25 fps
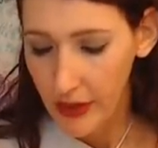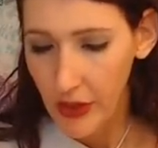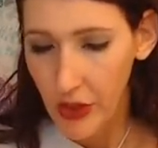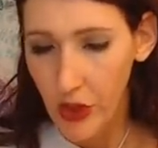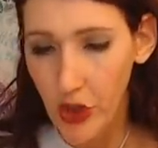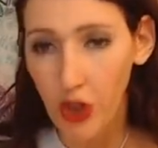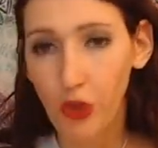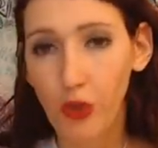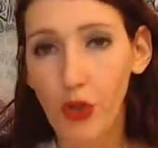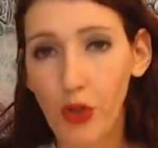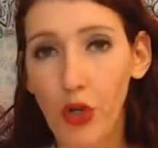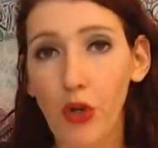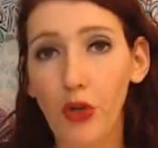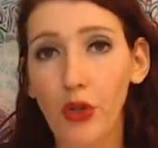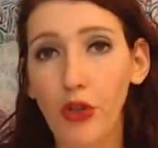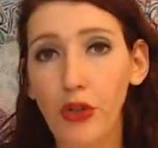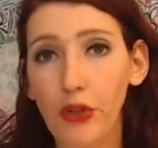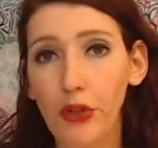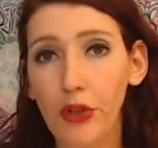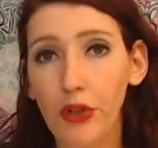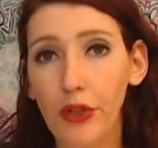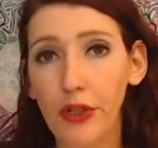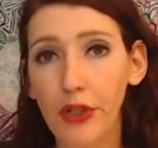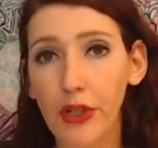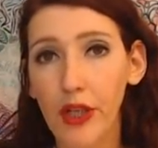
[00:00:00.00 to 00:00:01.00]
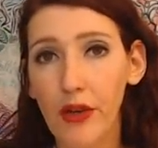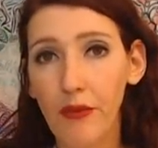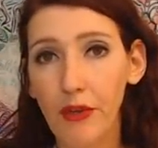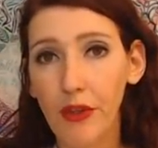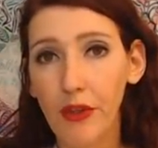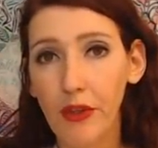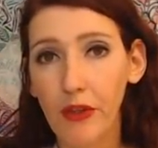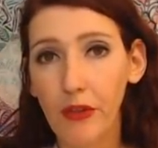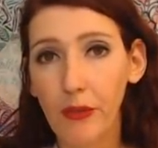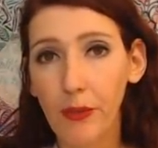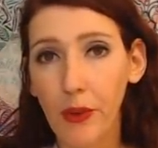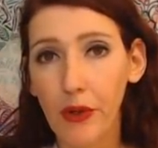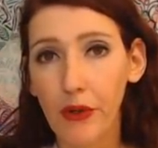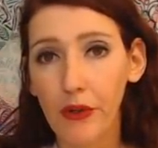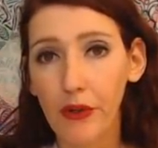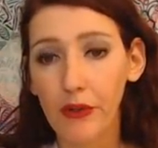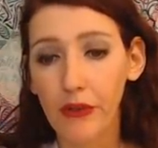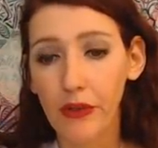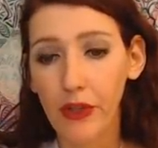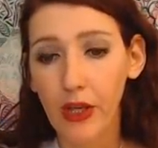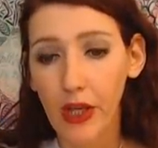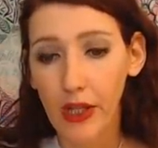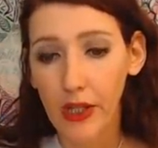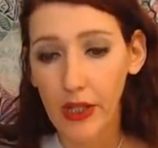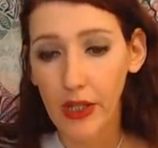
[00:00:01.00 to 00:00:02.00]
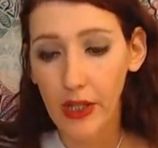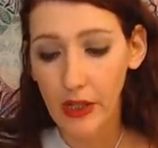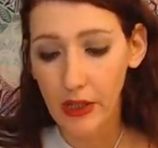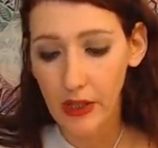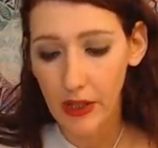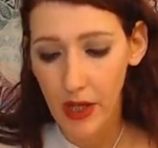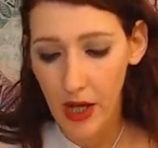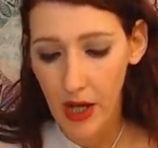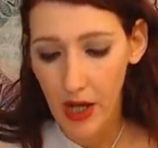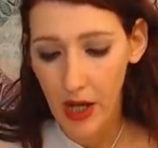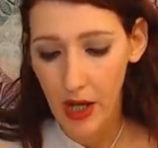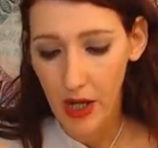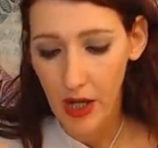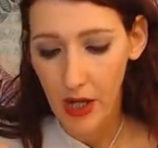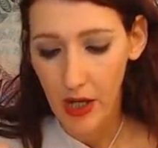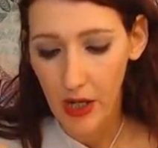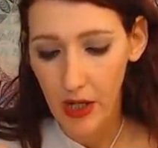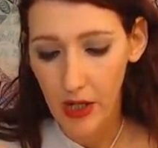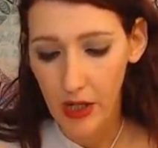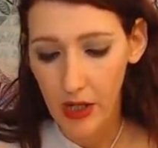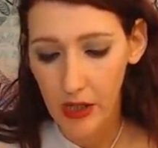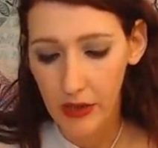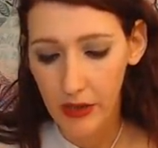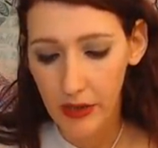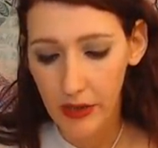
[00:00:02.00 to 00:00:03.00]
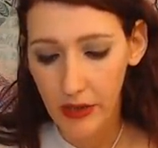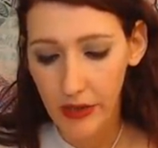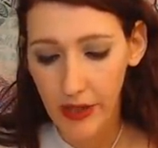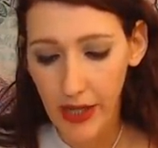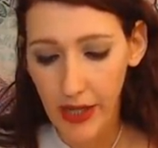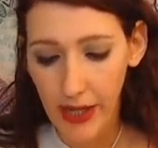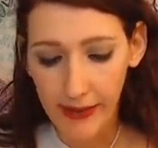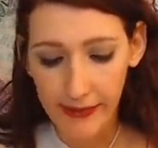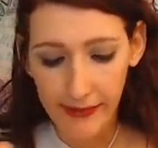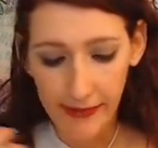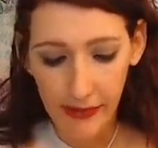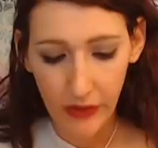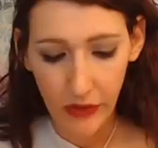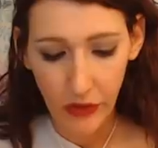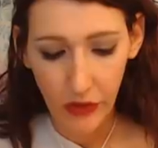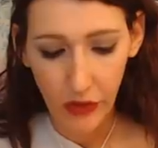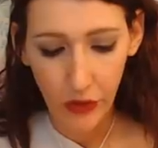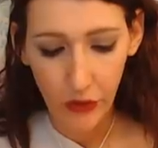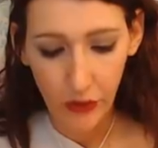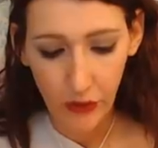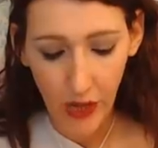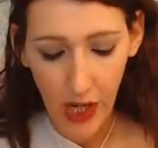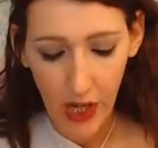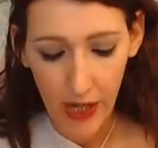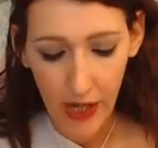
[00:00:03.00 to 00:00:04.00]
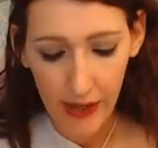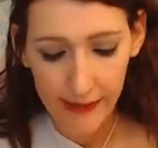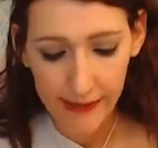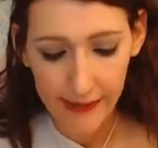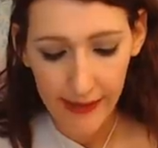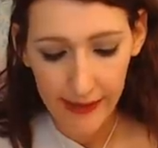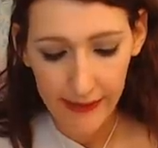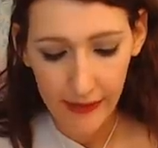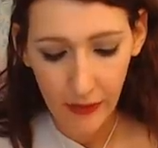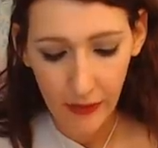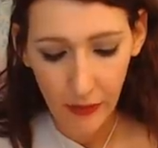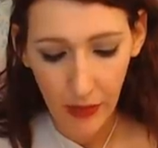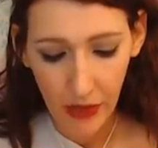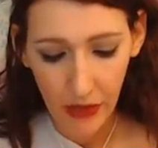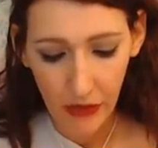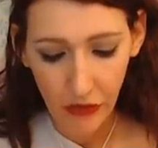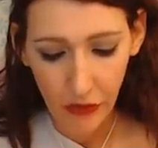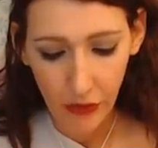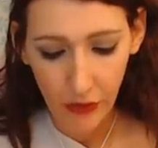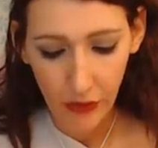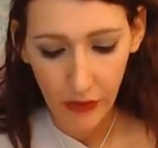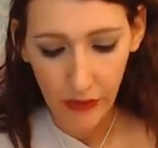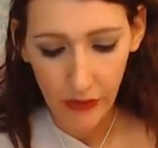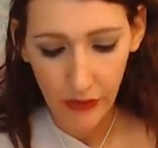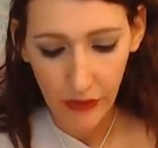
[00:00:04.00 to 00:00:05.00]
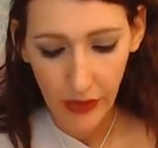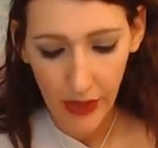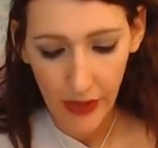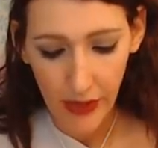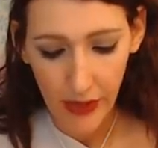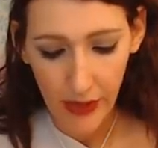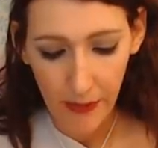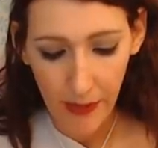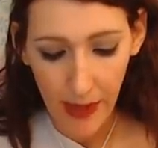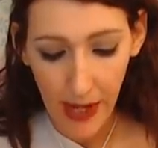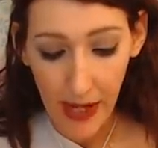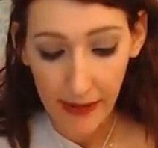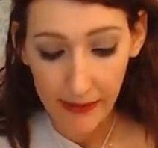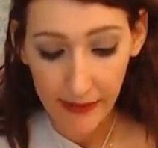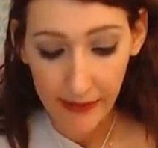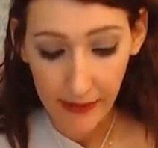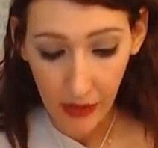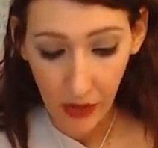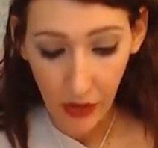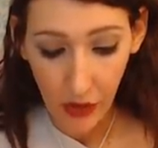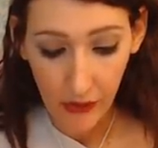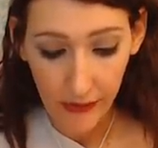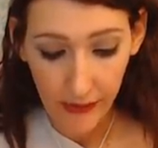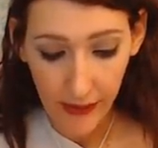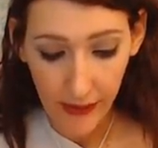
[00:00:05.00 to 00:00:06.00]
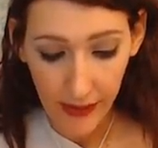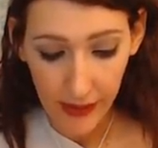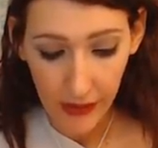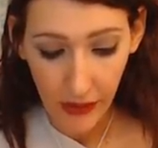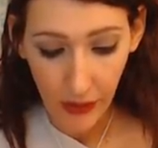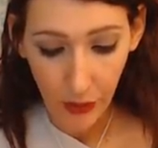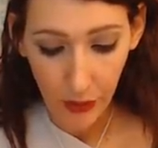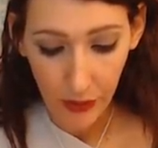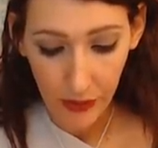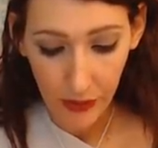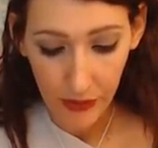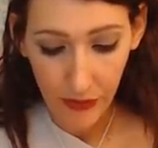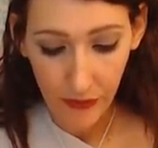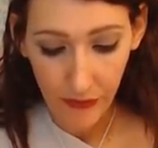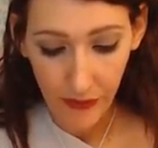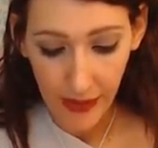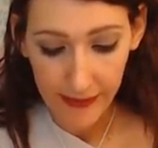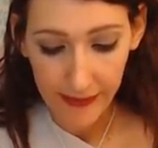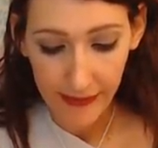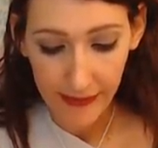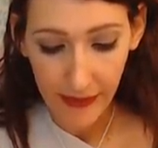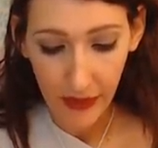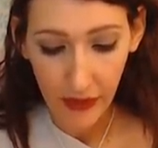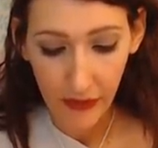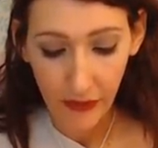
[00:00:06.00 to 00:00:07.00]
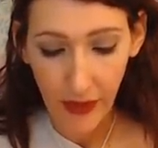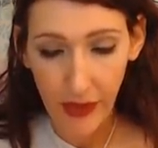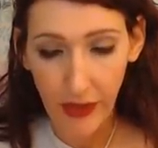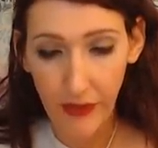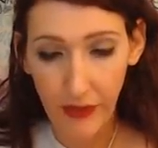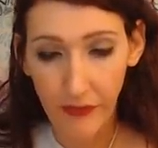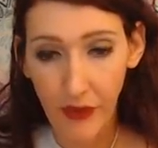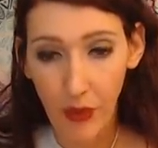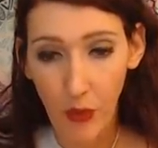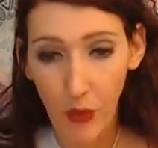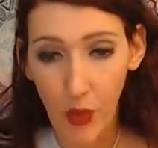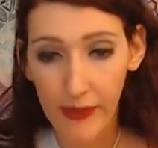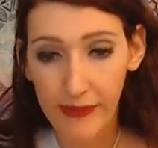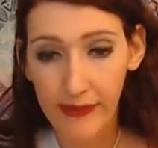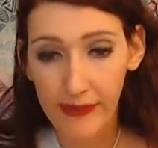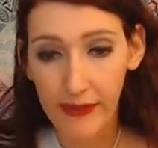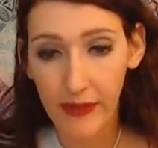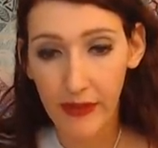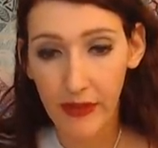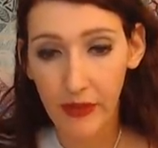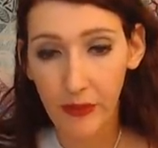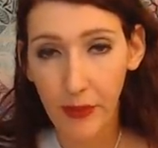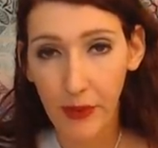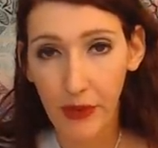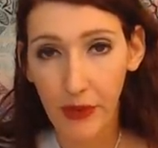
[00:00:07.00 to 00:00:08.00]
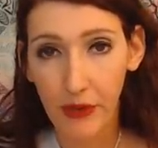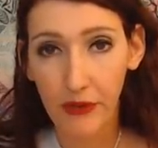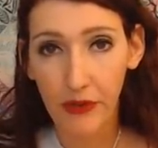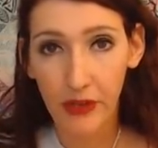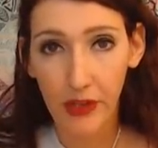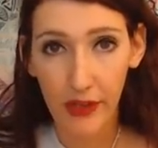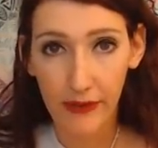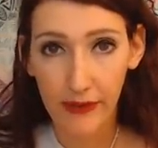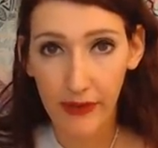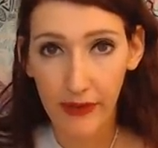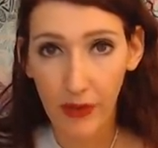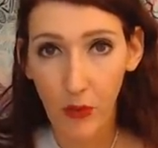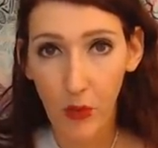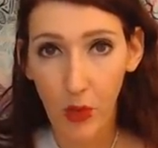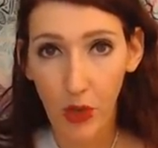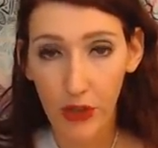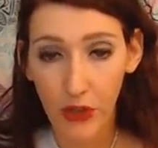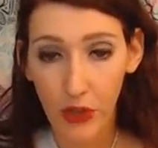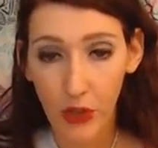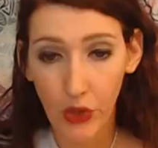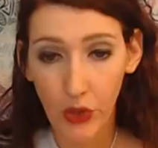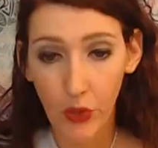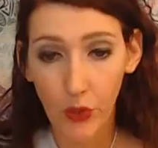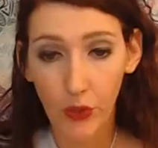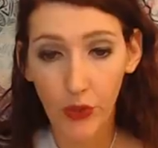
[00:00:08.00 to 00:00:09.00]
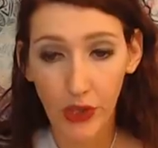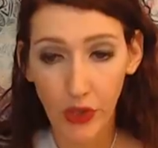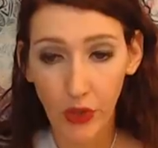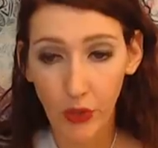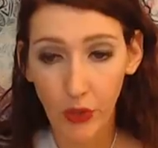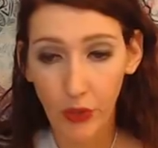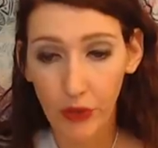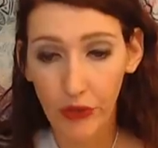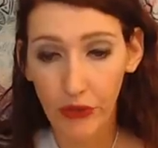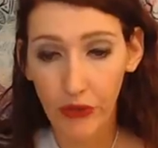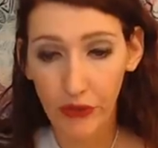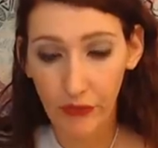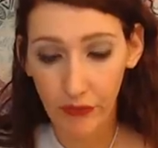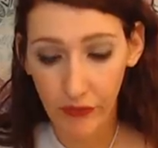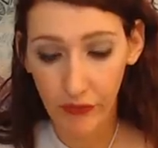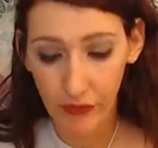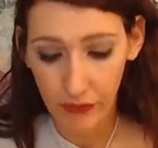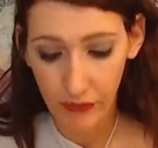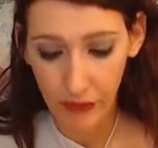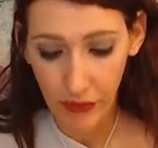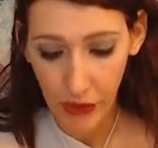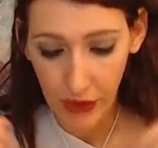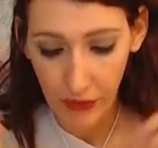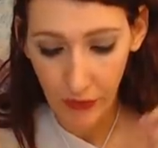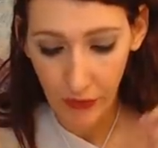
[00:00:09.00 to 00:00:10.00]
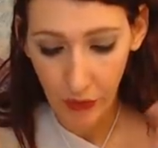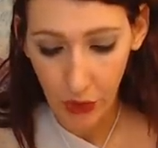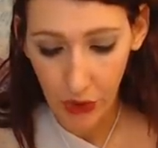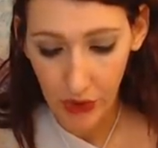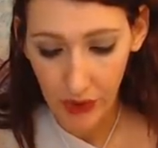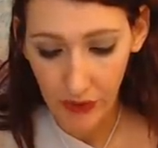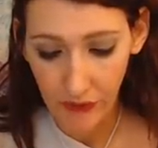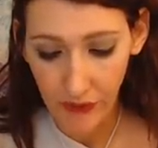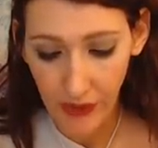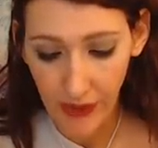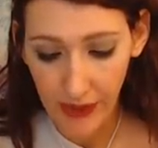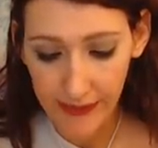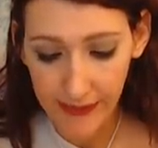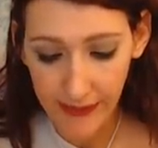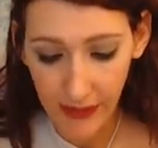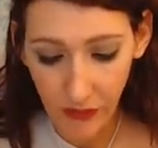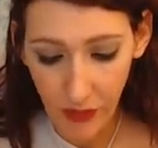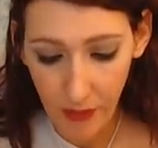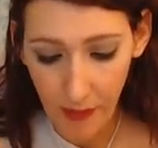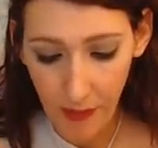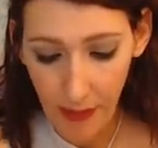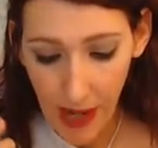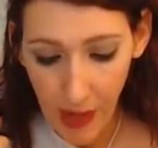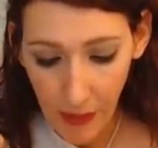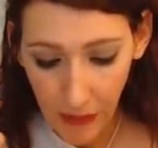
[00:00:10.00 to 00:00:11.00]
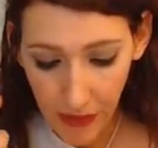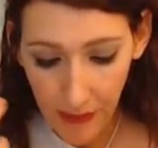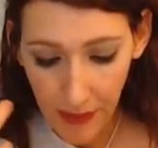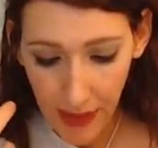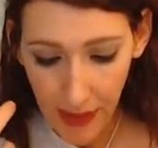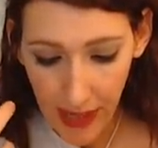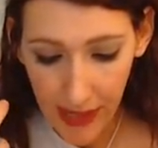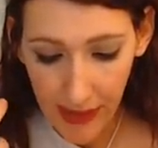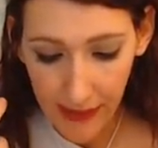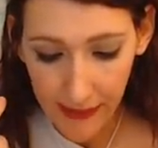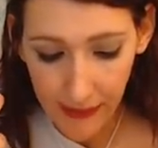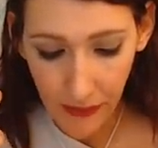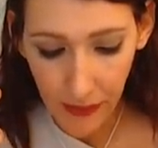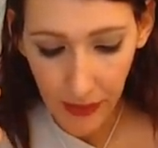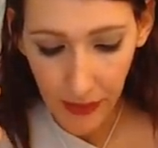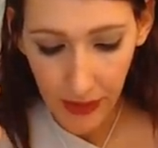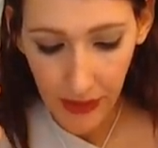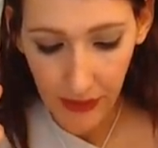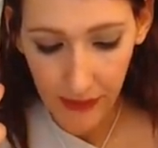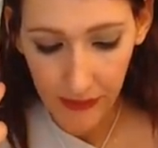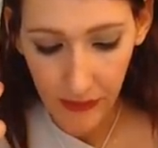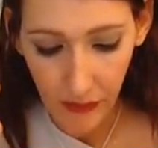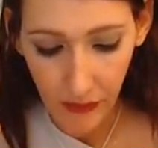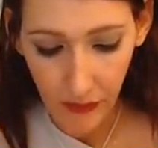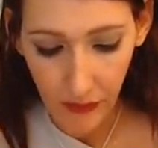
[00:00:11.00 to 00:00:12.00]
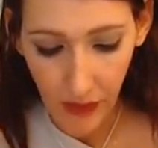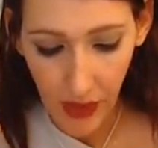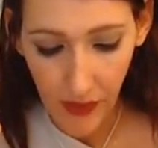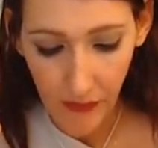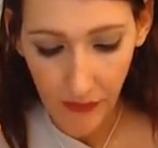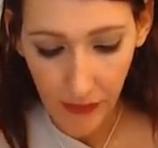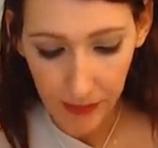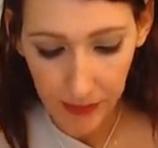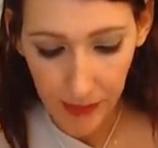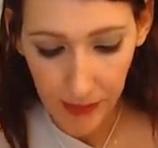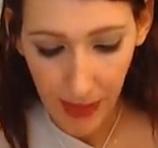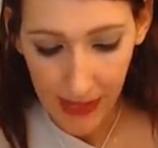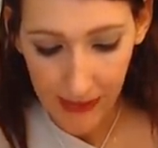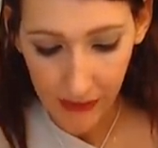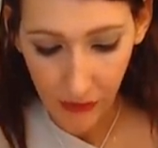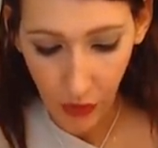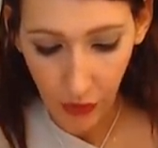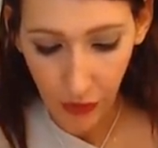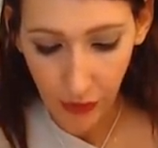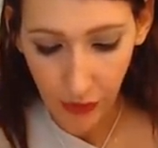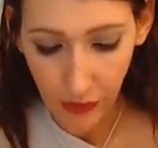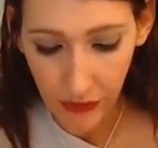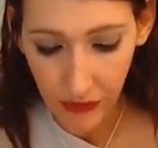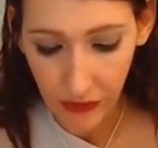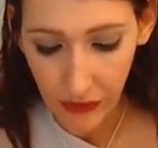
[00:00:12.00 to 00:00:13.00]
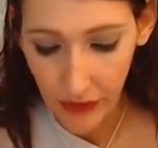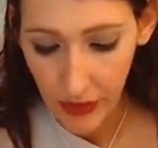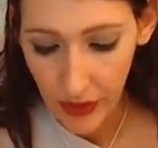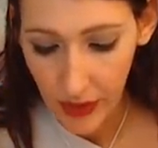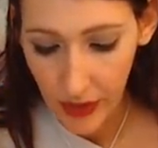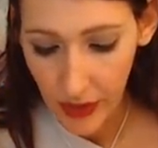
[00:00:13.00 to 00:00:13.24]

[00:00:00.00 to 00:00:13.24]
you know you're in love with this person. Uh, yes, you guys had some issues in the past. It looks like you were defensive, and if it wasn't this person, it's someone new. Then you were just feeling really defensive about the past because of past hurts,